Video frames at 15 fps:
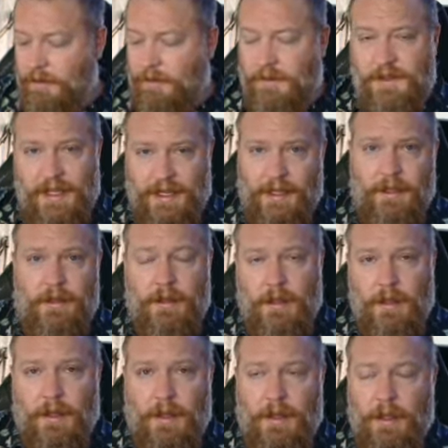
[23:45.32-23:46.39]
second,
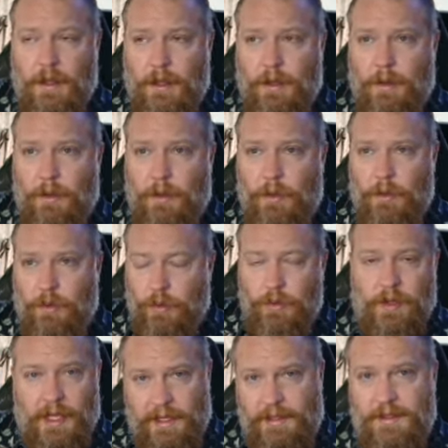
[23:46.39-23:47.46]
who
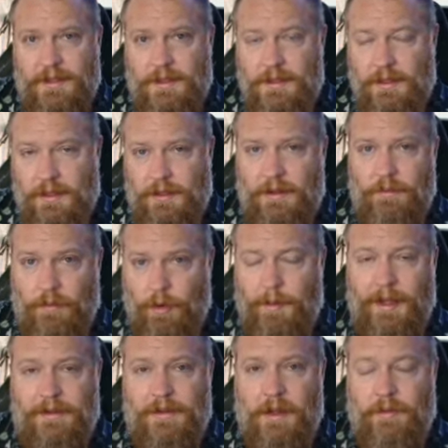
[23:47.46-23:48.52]
likes
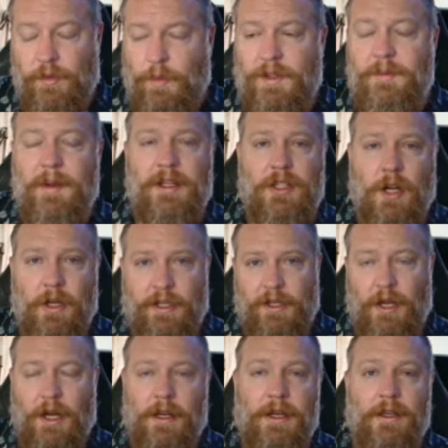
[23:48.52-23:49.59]
romance novels? What's my target
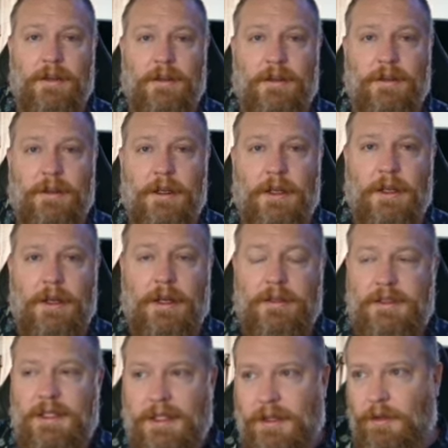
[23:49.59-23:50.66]
audience? And
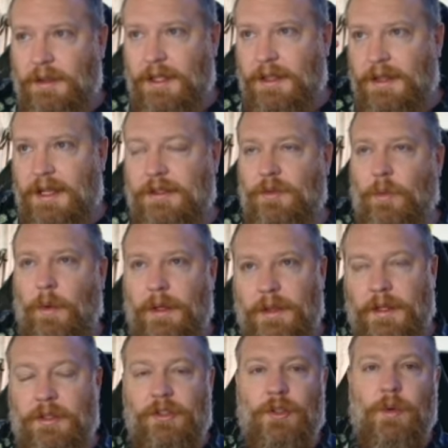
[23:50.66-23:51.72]
see, I don't think that's what
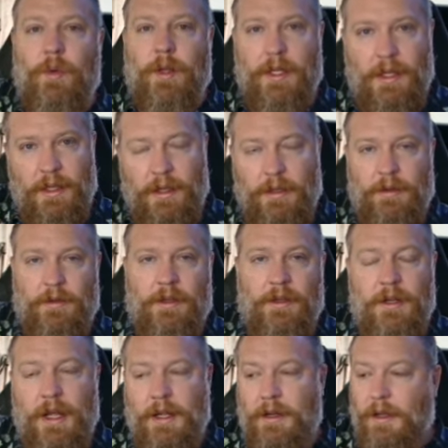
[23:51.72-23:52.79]
they're doing here. I
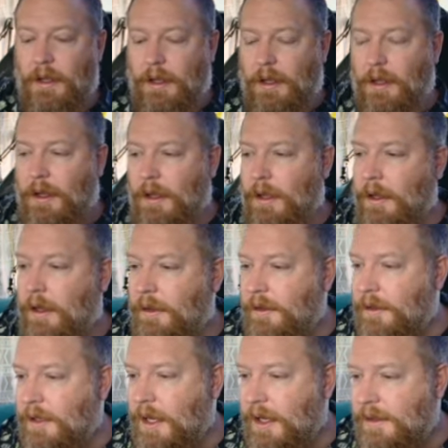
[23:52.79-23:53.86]
don't
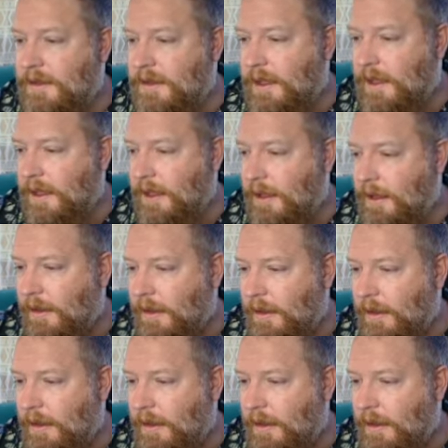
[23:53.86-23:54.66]
know